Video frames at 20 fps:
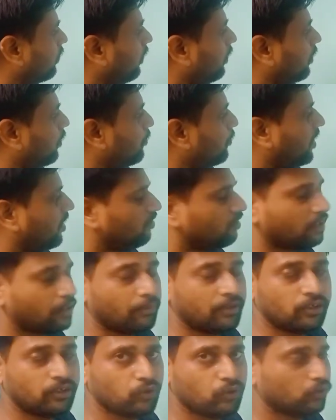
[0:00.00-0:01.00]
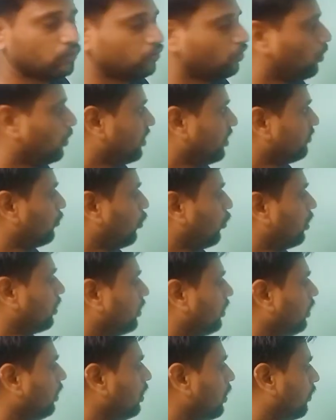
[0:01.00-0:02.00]
remainder is coming 2, so it is not
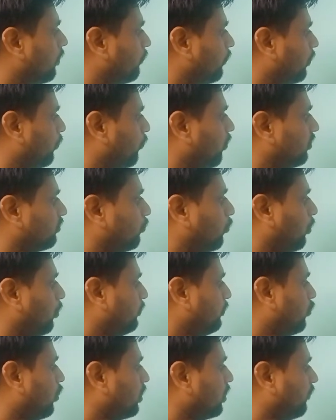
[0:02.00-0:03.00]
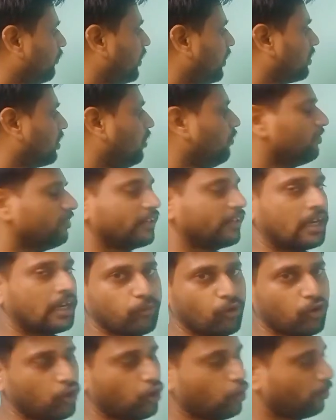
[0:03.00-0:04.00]
a first polynomial is not a factor of second
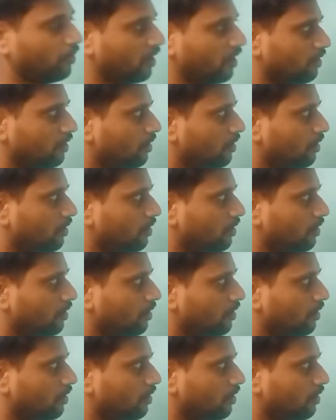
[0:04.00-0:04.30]
polynomial.